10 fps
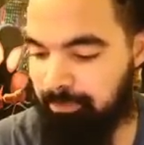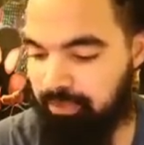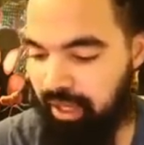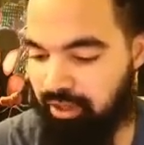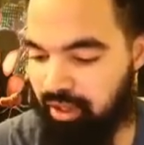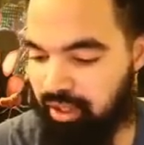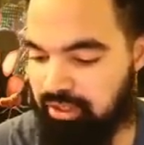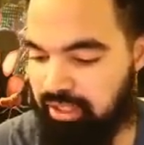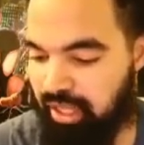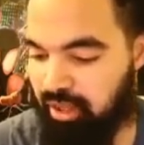that you're gonna
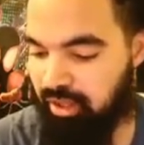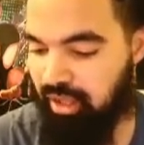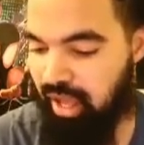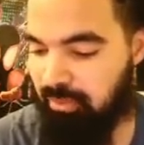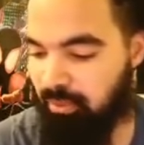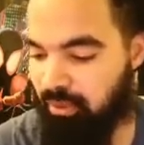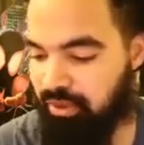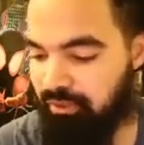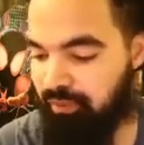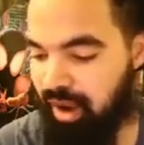take a lot more
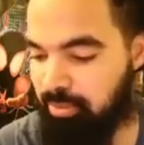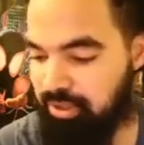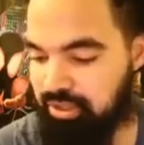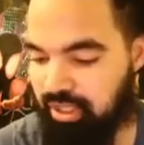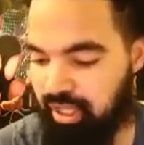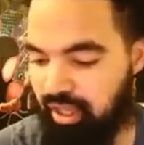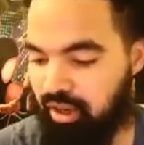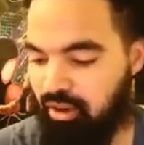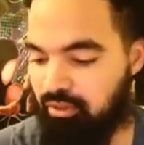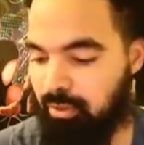than 5%
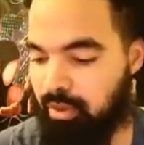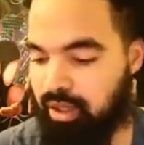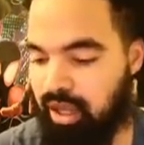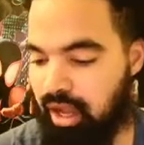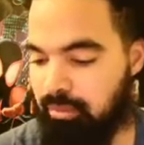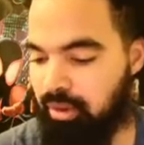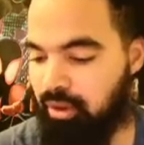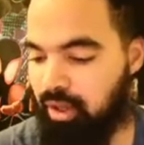from one combo.